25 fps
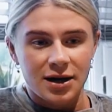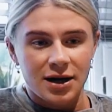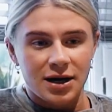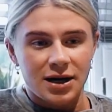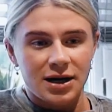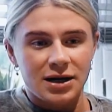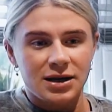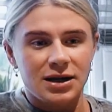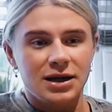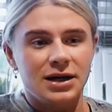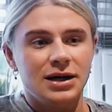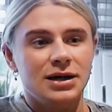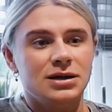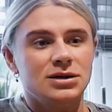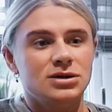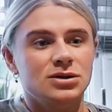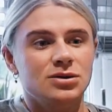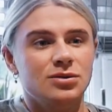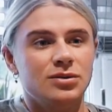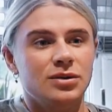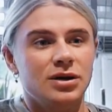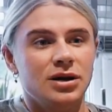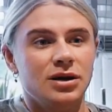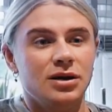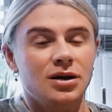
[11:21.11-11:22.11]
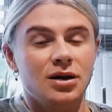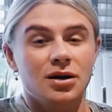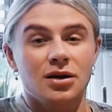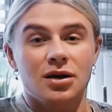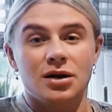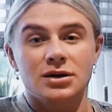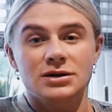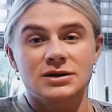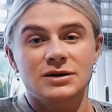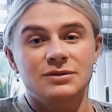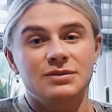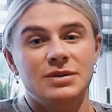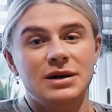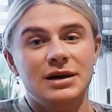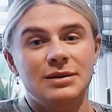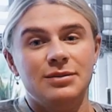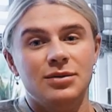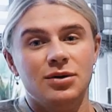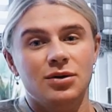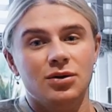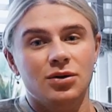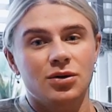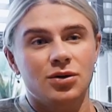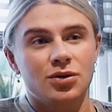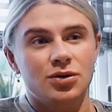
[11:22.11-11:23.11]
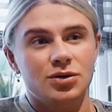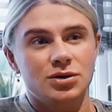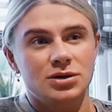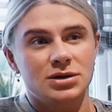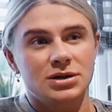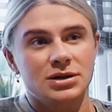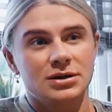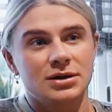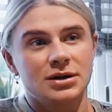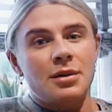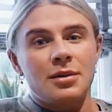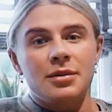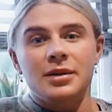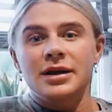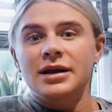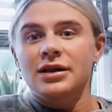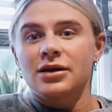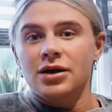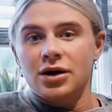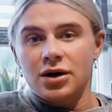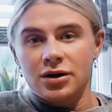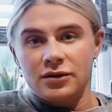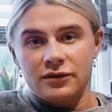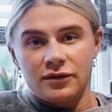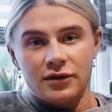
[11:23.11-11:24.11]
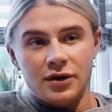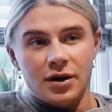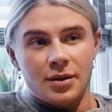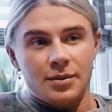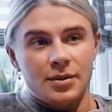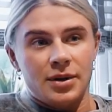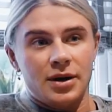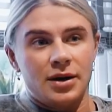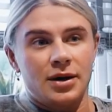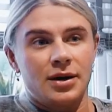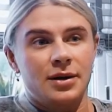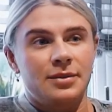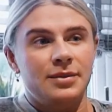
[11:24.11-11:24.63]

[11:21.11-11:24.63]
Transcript: and I think it's something that lots of people could probably learn from,